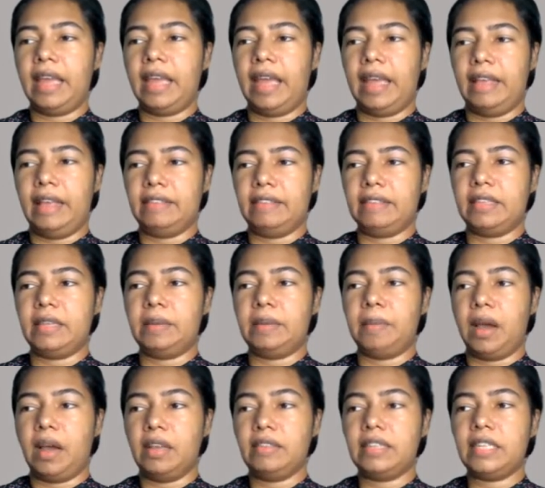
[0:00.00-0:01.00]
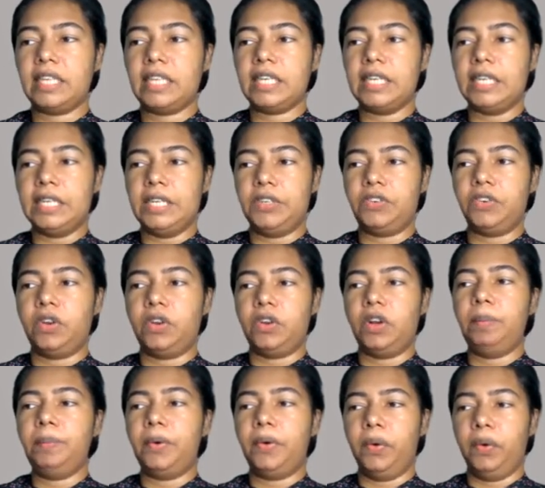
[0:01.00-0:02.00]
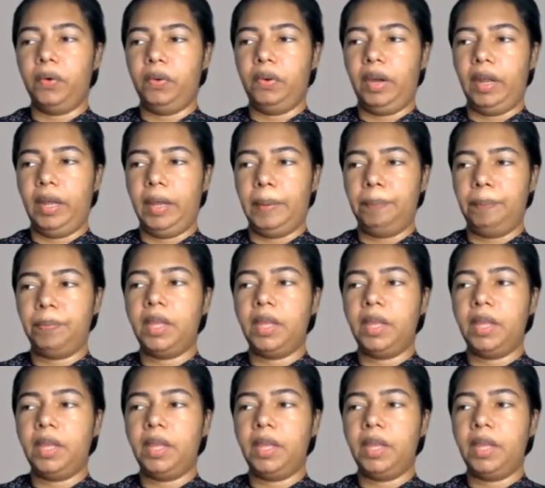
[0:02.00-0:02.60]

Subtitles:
as the master control program,